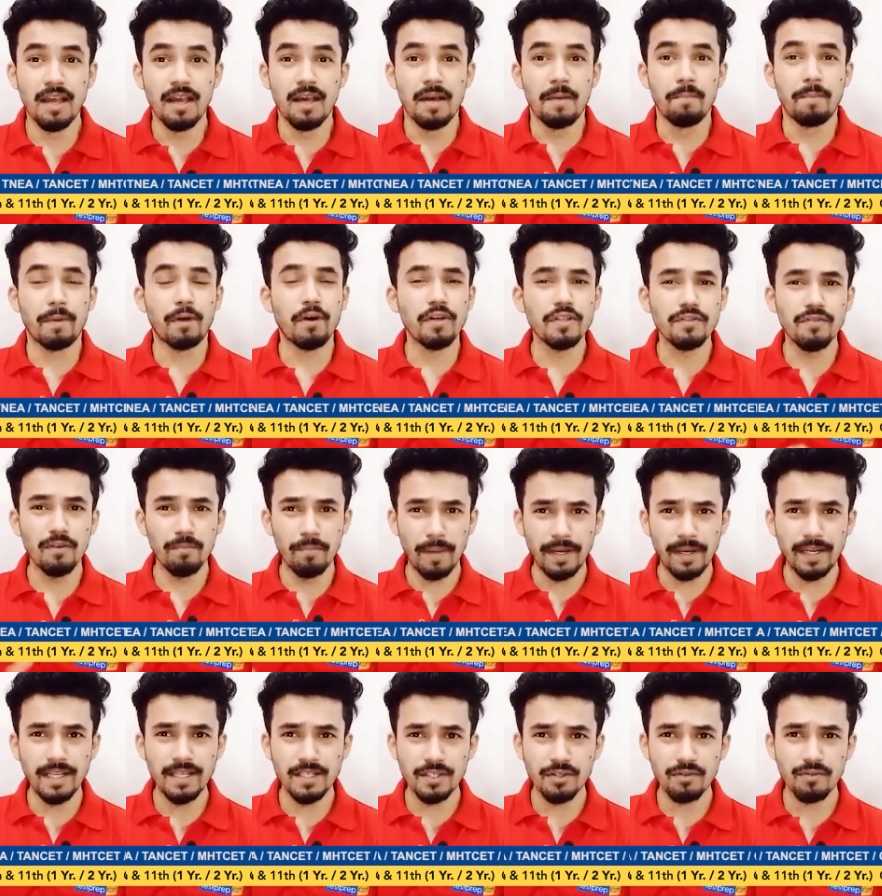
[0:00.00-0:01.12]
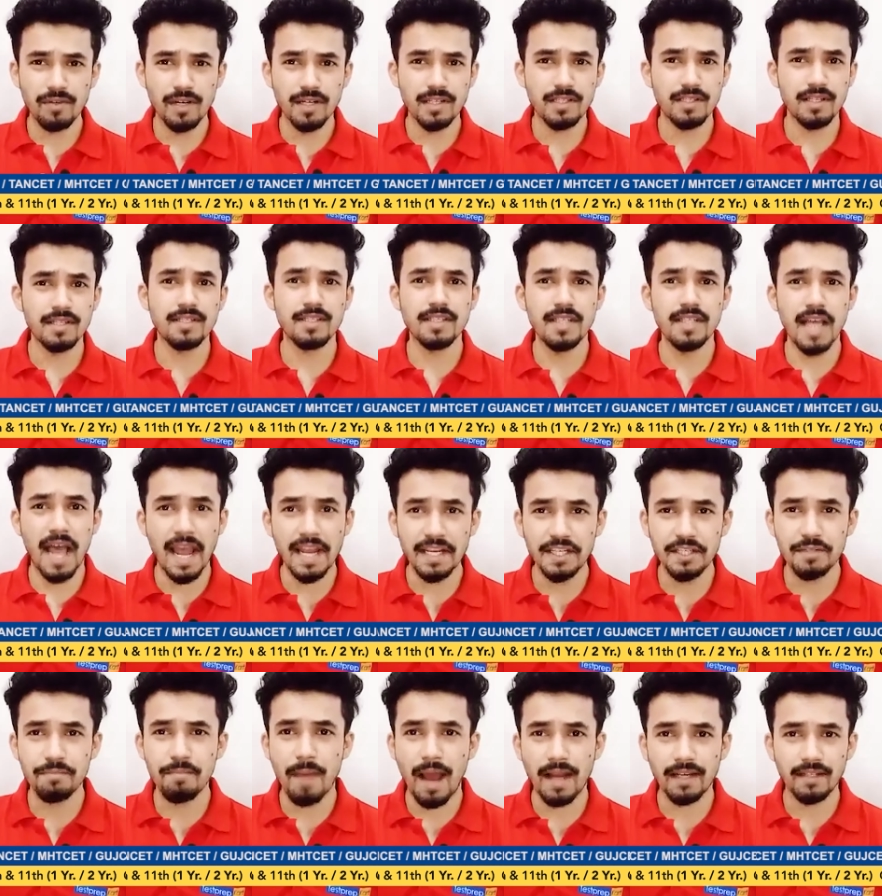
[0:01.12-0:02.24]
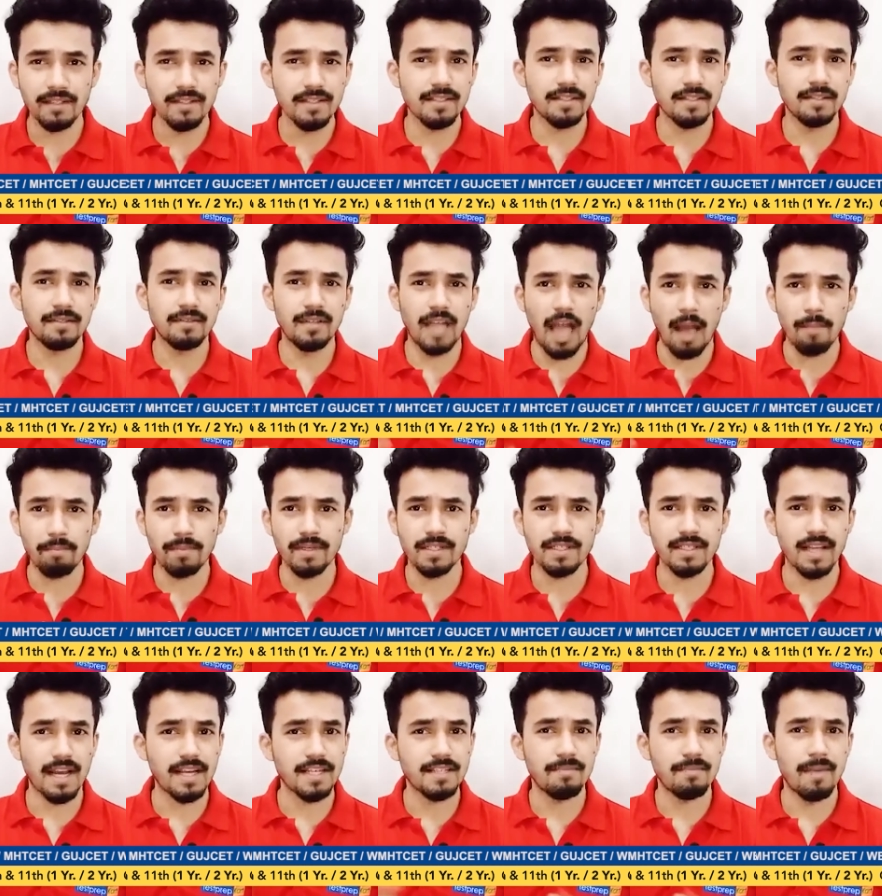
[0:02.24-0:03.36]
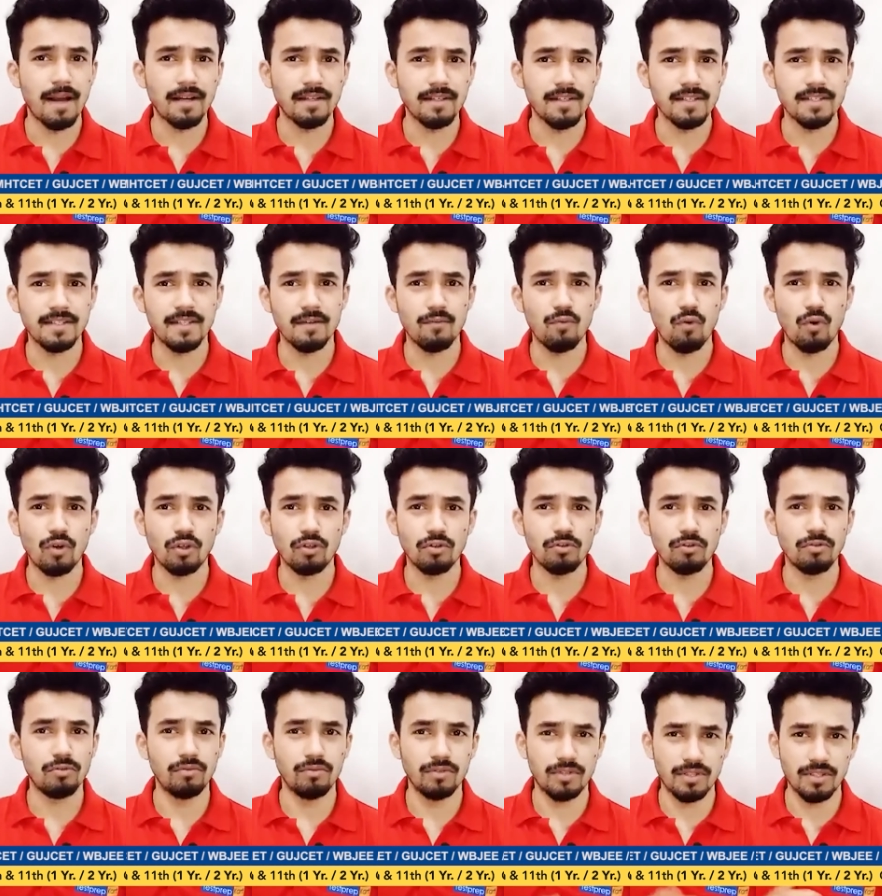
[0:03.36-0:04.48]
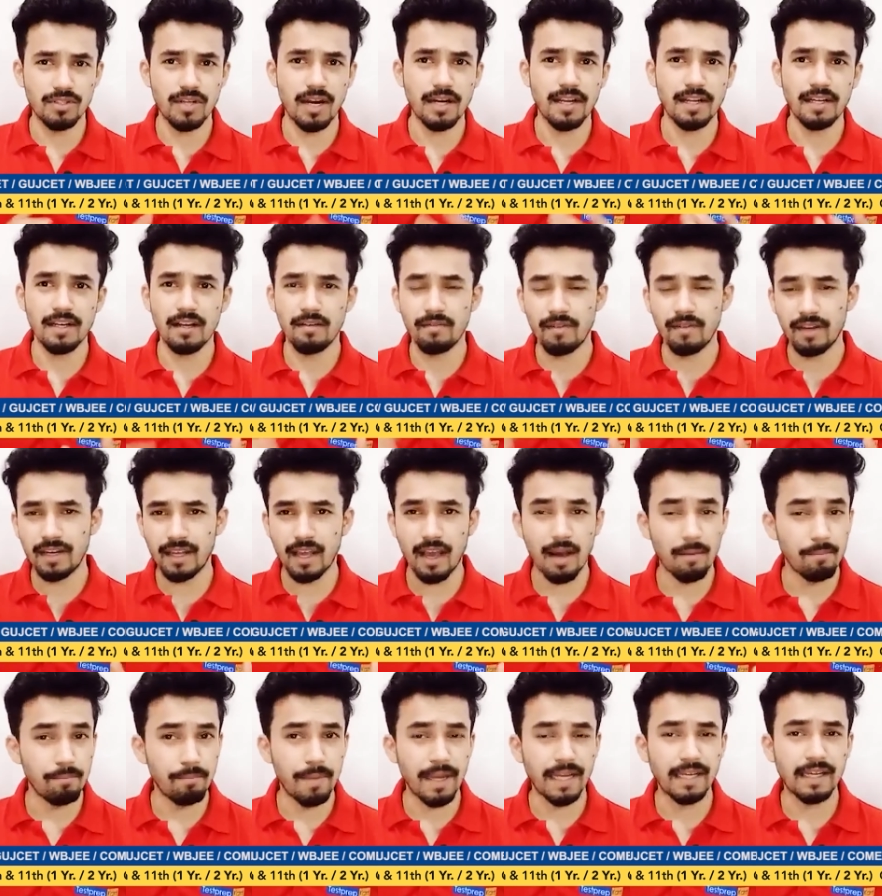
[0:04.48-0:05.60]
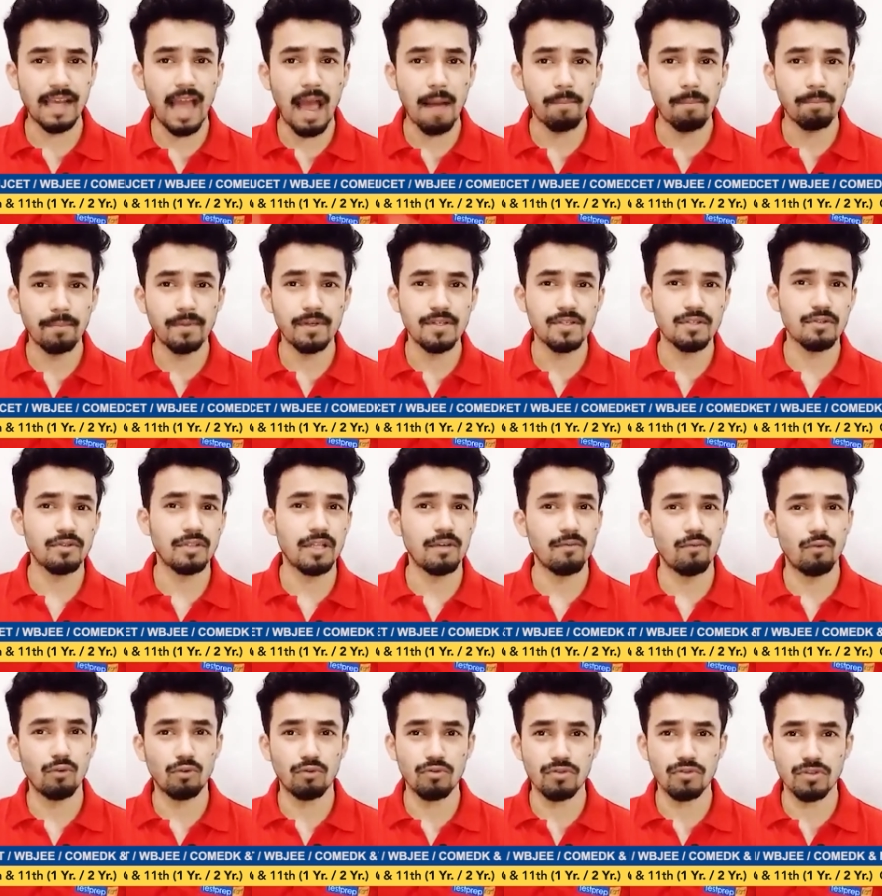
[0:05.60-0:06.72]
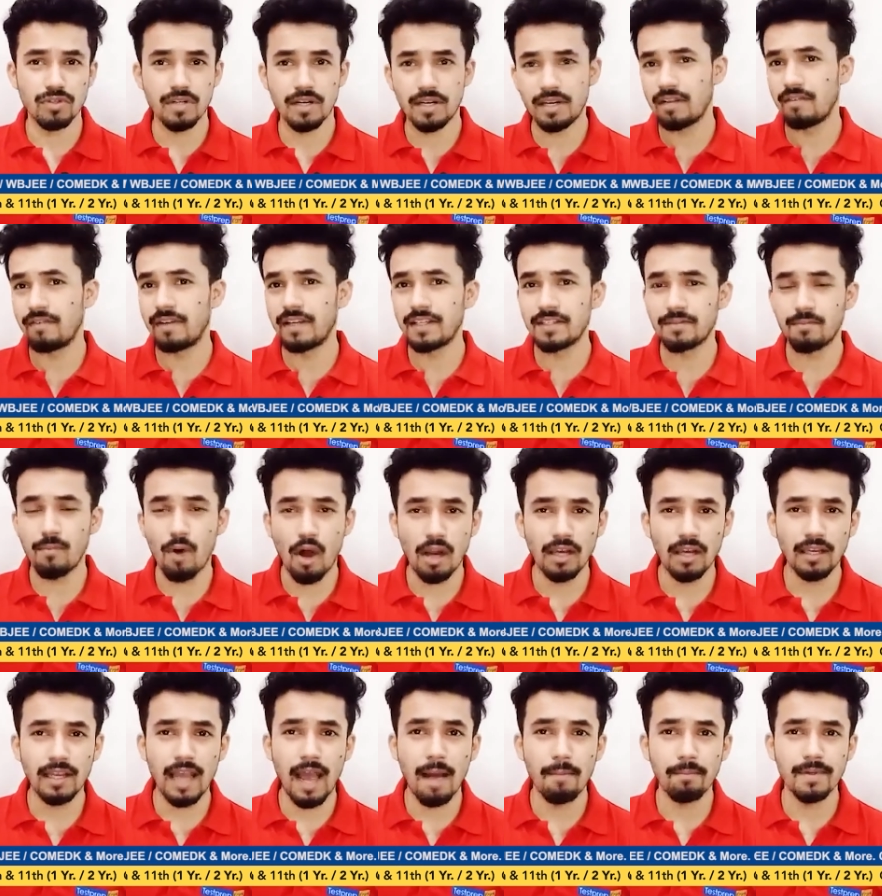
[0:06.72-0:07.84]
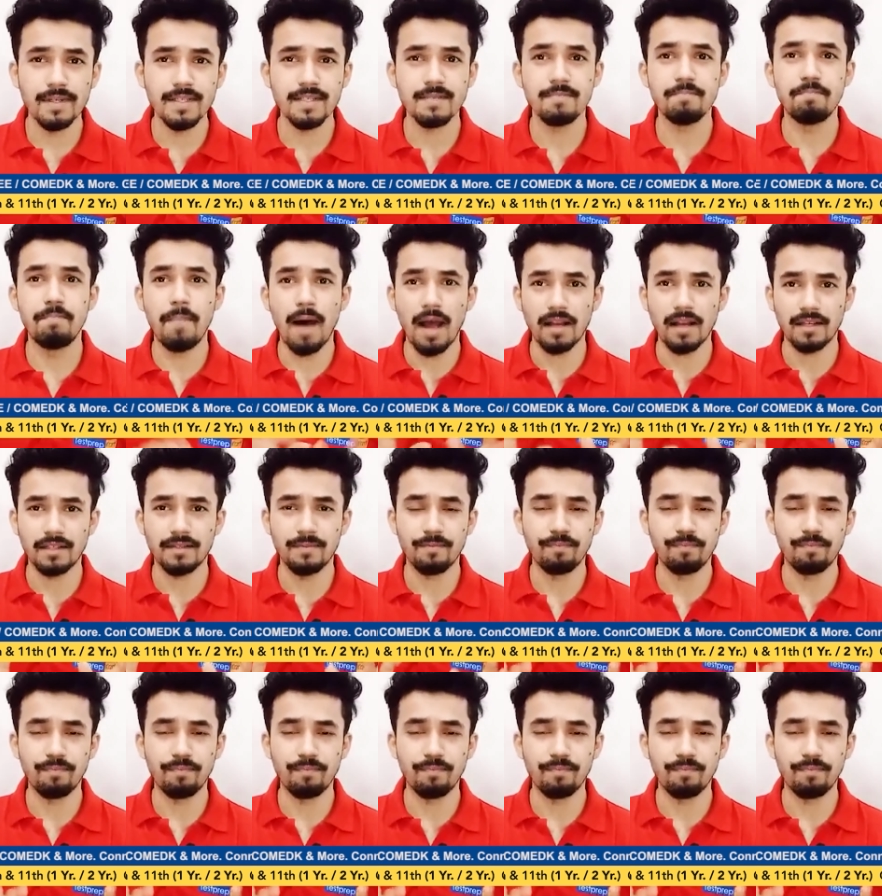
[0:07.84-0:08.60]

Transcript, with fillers: Because for many students, this size matters, campus size matters. They want to study in a very big campus so they want to study in a very small campus. But